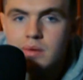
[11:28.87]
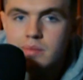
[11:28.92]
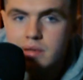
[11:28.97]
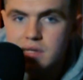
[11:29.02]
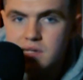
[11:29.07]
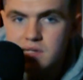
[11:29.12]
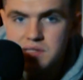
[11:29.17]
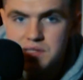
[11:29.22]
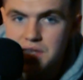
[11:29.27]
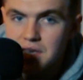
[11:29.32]

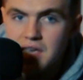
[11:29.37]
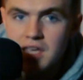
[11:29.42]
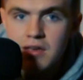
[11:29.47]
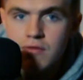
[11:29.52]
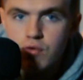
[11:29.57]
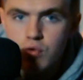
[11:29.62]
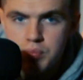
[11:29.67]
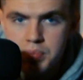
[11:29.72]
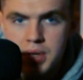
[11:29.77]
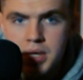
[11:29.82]
because the
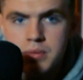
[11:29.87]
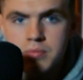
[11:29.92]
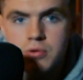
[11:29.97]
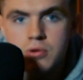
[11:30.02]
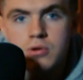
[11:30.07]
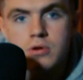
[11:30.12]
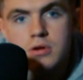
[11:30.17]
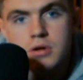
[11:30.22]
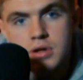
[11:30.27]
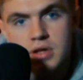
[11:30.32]
evil
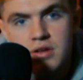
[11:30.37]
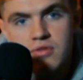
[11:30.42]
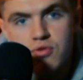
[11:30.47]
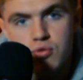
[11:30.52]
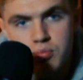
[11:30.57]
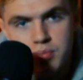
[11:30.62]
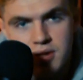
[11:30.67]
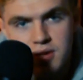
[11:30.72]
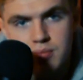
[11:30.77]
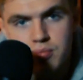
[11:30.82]
people are
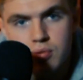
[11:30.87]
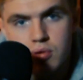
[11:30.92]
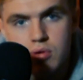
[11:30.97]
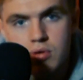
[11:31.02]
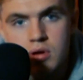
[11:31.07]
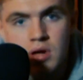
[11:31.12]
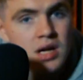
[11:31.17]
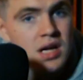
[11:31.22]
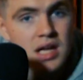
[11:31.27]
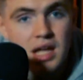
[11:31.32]
evil
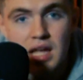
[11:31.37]
people.